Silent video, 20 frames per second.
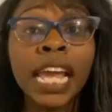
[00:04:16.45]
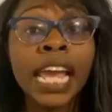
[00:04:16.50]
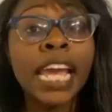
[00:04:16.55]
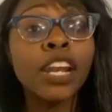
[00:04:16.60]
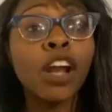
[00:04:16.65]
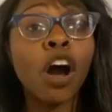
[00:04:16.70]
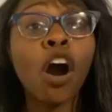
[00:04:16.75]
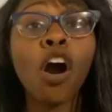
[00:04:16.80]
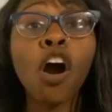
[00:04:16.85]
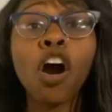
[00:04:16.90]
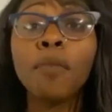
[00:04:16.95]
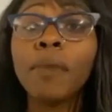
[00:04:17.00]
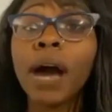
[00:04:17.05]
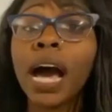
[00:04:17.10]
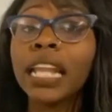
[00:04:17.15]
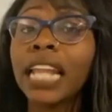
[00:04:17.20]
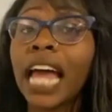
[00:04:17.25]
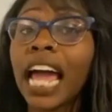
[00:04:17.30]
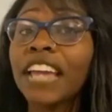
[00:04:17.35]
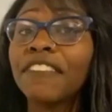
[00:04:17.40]
And all
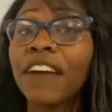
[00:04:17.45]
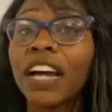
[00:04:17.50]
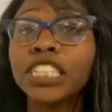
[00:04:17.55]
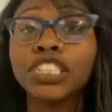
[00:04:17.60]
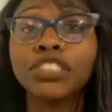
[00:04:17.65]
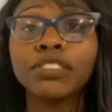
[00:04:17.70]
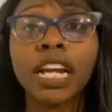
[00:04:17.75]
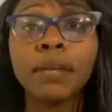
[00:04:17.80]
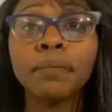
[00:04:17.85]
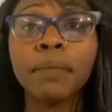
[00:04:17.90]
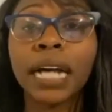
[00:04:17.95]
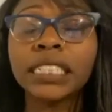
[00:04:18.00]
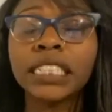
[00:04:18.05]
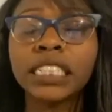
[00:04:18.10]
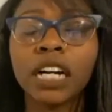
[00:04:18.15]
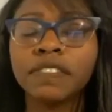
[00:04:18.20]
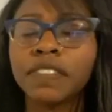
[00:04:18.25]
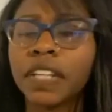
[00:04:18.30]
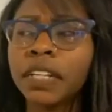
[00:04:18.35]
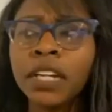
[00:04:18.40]
my life, I trained
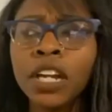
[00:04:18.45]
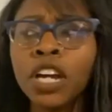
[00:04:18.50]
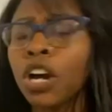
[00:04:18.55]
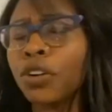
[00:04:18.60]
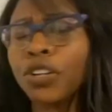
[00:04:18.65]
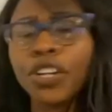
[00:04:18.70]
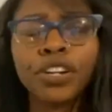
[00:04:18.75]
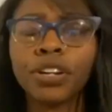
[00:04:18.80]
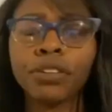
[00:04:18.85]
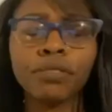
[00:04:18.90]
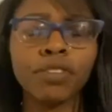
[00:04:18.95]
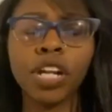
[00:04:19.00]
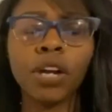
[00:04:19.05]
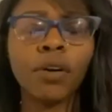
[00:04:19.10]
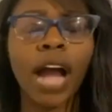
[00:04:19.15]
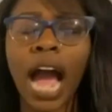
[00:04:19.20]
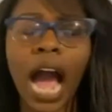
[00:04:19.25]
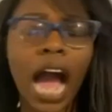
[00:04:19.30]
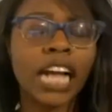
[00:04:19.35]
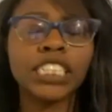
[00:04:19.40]
myself that
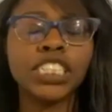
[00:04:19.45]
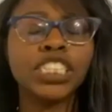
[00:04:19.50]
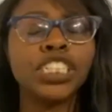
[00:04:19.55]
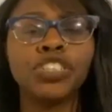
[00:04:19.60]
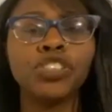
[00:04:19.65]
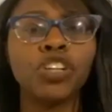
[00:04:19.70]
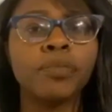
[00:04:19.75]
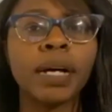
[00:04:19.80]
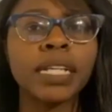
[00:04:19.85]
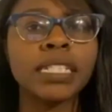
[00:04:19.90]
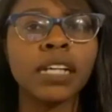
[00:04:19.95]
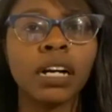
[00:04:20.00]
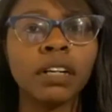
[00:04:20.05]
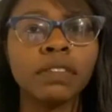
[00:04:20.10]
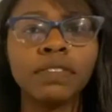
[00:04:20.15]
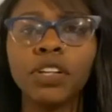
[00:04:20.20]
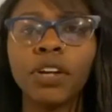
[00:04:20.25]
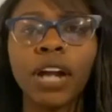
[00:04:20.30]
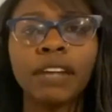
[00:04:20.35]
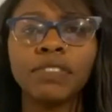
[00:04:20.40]
I could just do it myself.
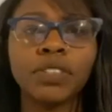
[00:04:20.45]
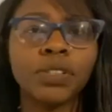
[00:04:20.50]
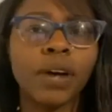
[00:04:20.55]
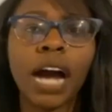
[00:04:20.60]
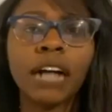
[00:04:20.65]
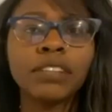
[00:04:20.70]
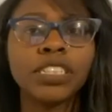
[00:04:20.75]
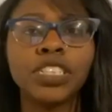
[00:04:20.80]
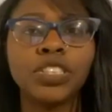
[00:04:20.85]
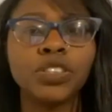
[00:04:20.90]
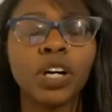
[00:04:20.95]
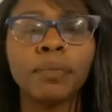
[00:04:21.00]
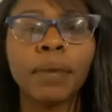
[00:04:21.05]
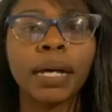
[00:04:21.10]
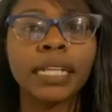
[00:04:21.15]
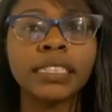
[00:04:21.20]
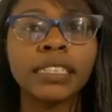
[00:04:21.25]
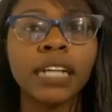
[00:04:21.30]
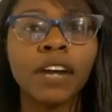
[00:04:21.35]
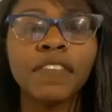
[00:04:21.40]
You don't have to do it. I'll just do it
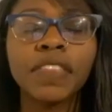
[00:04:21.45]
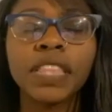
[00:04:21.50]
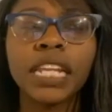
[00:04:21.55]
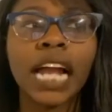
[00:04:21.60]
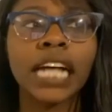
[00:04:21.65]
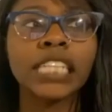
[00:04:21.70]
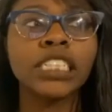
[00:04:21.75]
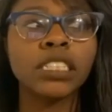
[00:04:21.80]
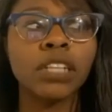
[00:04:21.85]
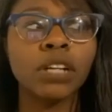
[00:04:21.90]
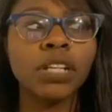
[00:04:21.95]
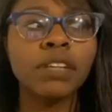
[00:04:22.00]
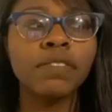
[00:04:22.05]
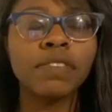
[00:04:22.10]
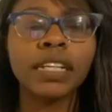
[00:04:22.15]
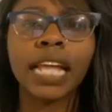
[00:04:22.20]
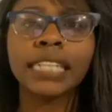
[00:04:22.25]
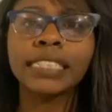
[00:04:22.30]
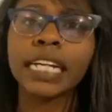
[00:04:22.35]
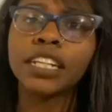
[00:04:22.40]
myself. And then I slowly
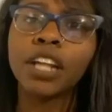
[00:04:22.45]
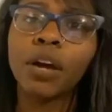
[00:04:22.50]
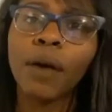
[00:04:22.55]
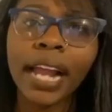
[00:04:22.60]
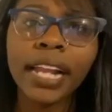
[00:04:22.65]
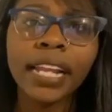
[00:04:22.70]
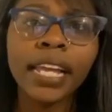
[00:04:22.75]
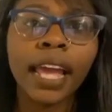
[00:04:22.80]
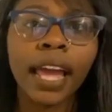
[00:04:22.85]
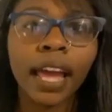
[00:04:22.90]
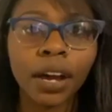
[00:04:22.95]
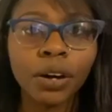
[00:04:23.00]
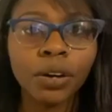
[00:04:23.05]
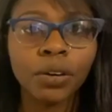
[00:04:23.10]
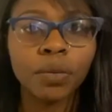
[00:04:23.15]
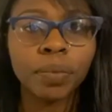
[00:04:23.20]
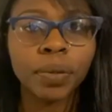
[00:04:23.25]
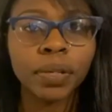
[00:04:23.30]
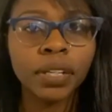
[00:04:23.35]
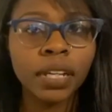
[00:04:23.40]
realized, like, no, I need
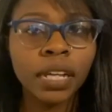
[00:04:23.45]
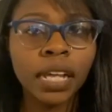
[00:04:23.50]
help.